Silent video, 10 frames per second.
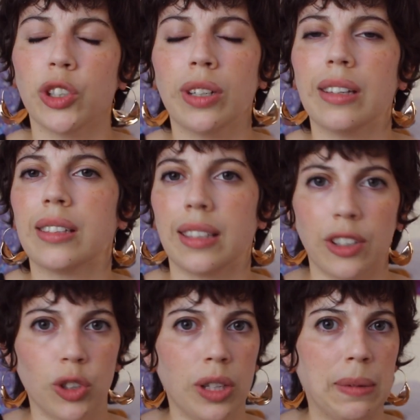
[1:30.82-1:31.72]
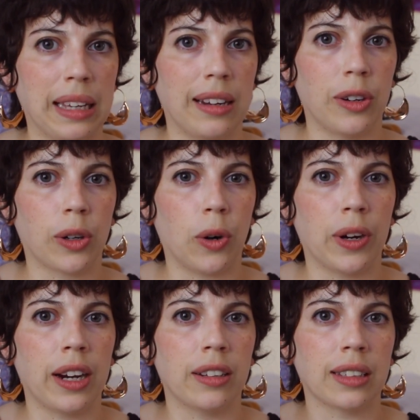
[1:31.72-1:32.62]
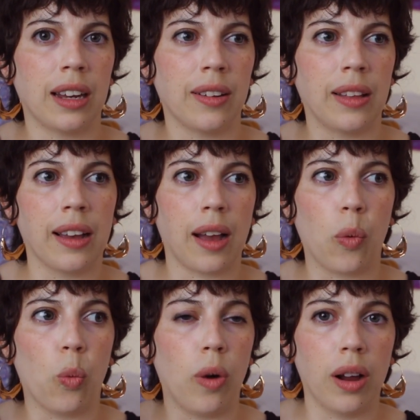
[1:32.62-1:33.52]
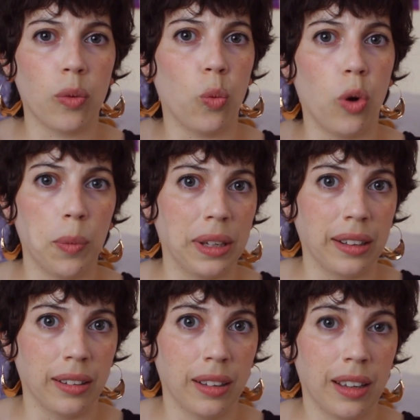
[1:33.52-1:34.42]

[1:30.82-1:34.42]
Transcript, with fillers: she essentially began her career as kind of like a one-woman